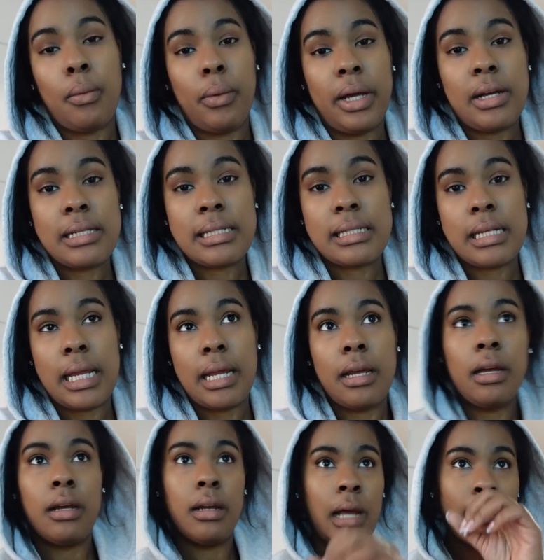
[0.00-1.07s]
we'll see.
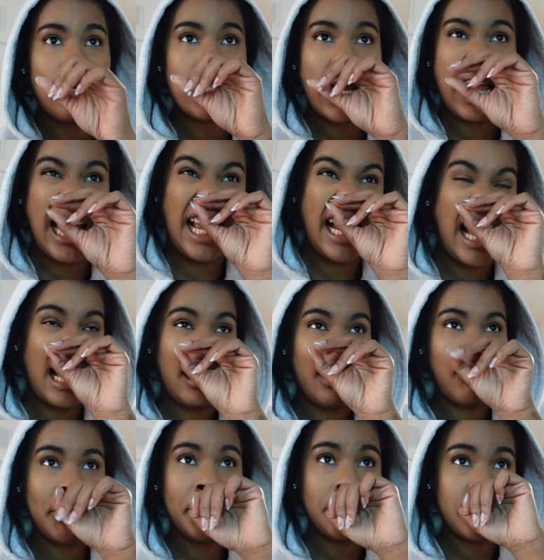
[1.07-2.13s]
I wish I had gotten
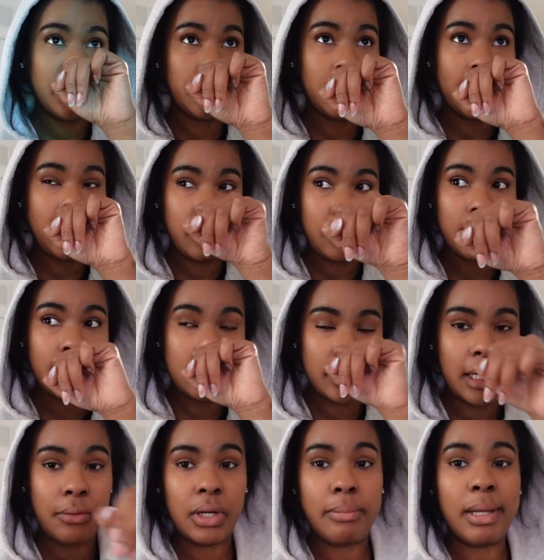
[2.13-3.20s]
him a new toy, because
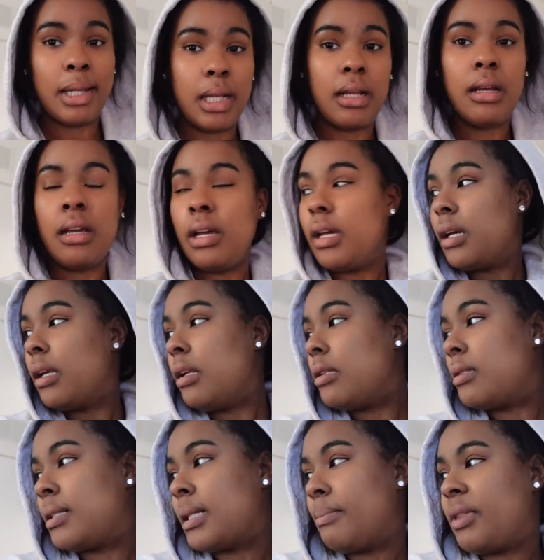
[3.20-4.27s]
that would have been
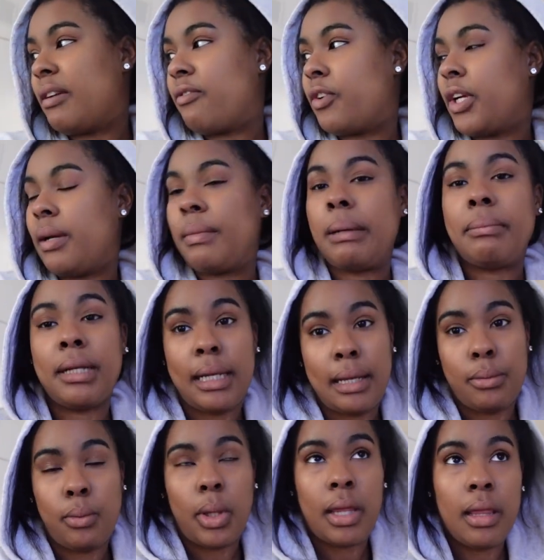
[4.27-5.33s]
something for him to
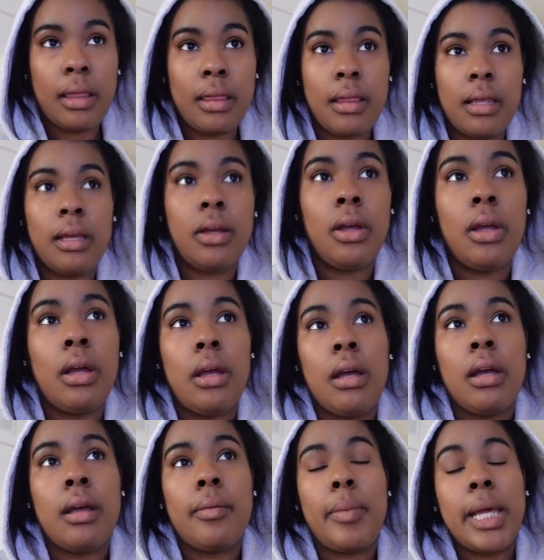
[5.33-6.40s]
play with.
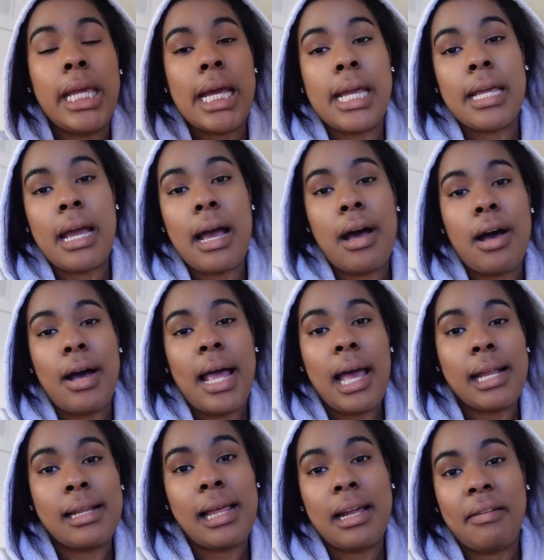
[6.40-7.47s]
But yeah, y'all, I
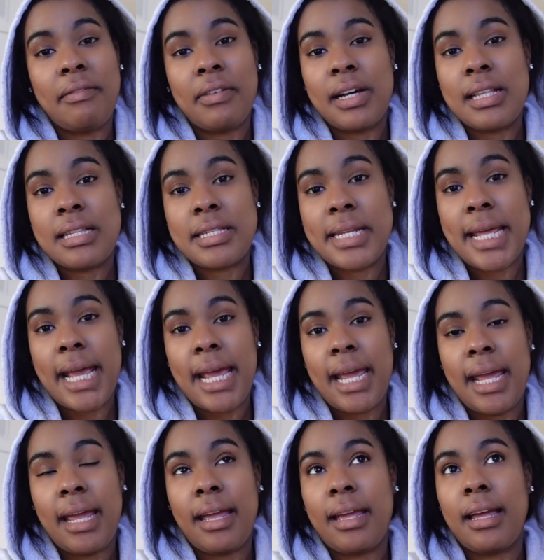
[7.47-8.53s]
had a lot of fun
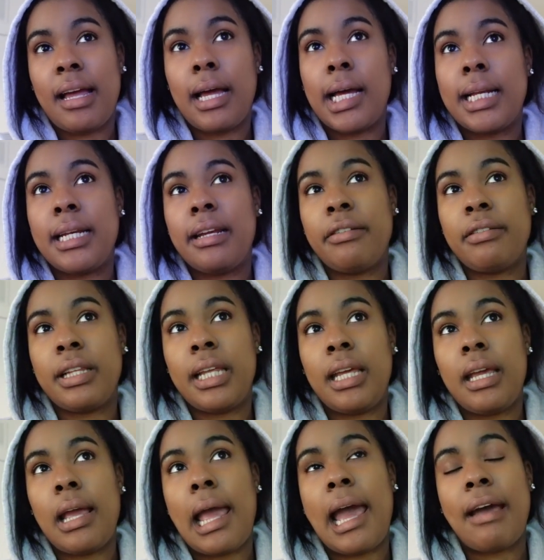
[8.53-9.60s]
today. I
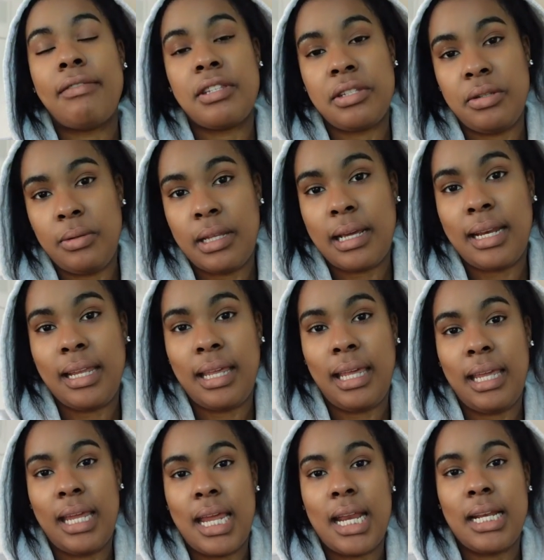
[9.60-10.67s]
definitely have to do that
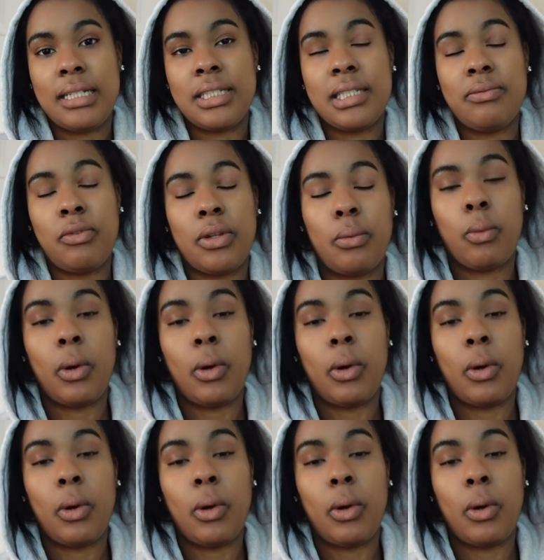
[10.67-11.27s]
again, just for the